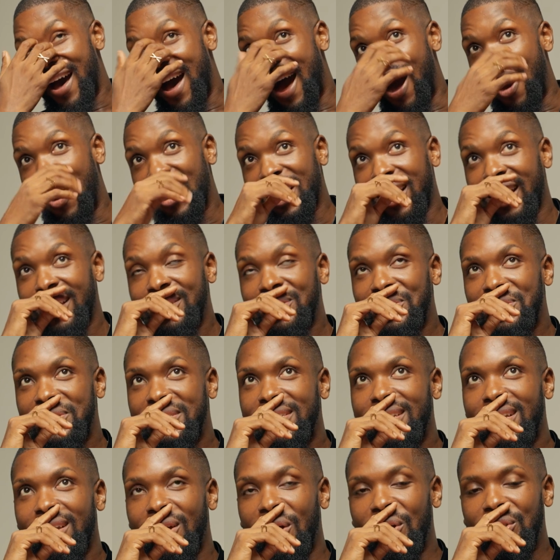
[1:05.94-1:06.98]
Our guest
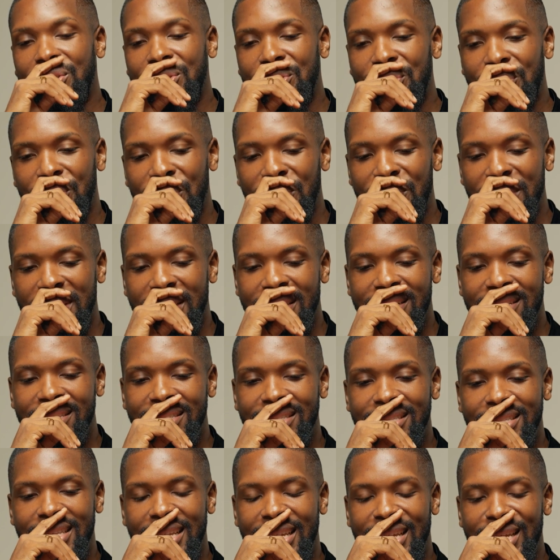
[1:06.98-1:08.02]
today on the show
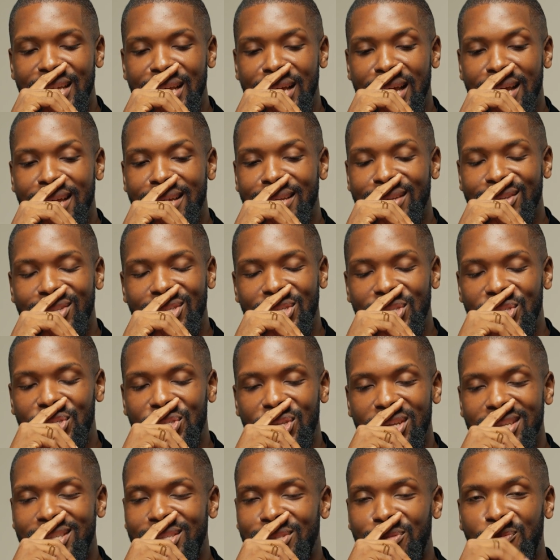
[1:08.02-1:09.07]
she's
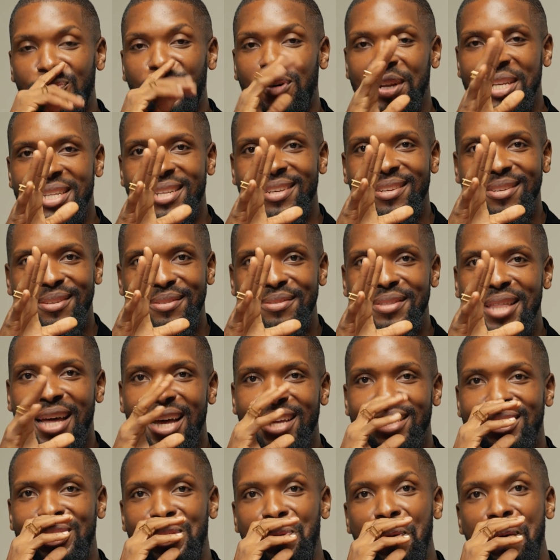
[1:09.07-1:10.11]
just fun.
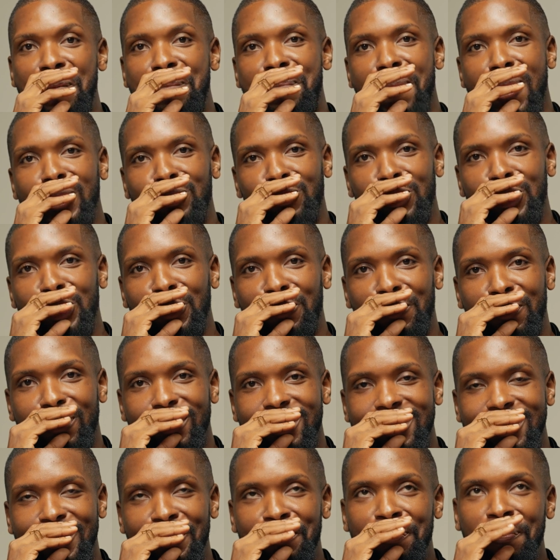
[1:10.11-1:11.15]
That's the best way to
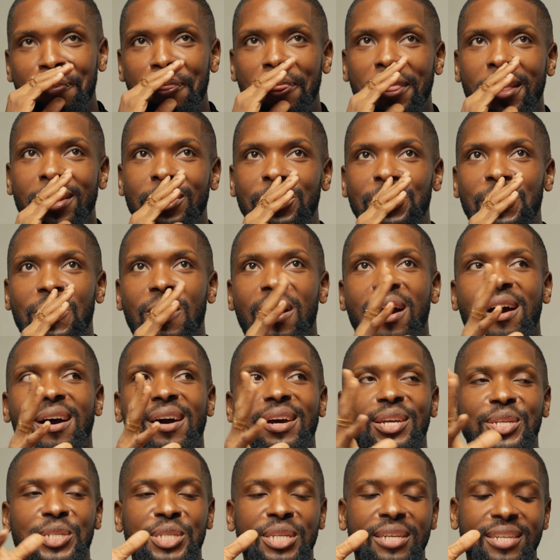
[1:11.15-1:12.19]
put,
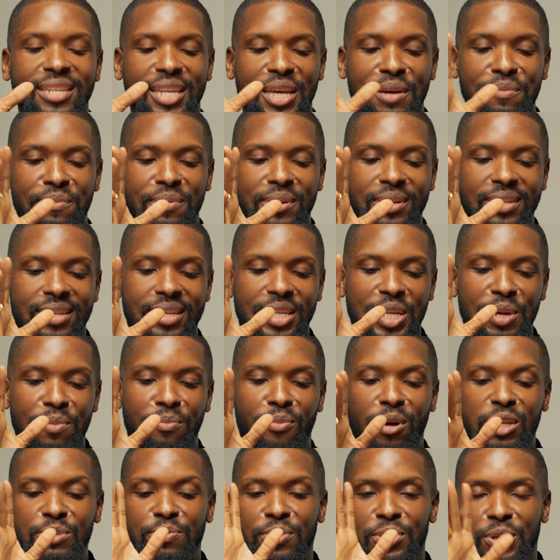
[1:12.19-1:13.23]
her in a
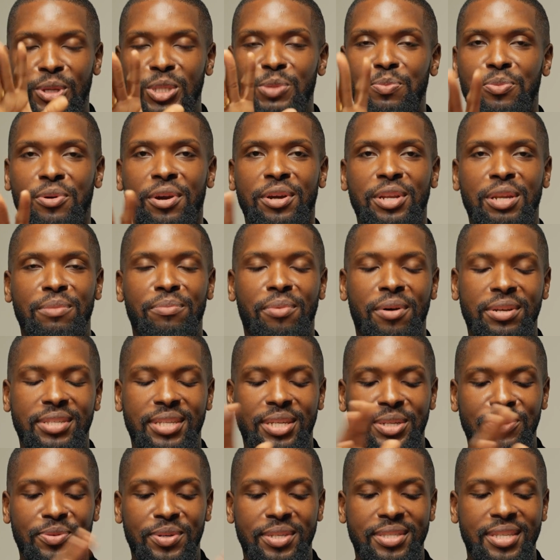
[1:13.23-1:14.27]
box, but not to put her in a box,
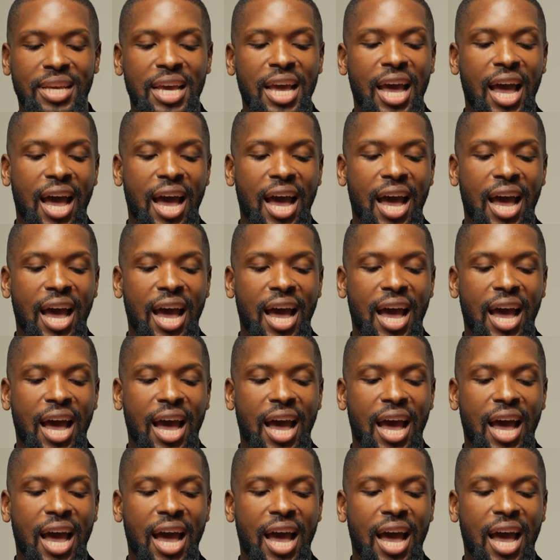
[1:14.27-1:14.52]
anyways.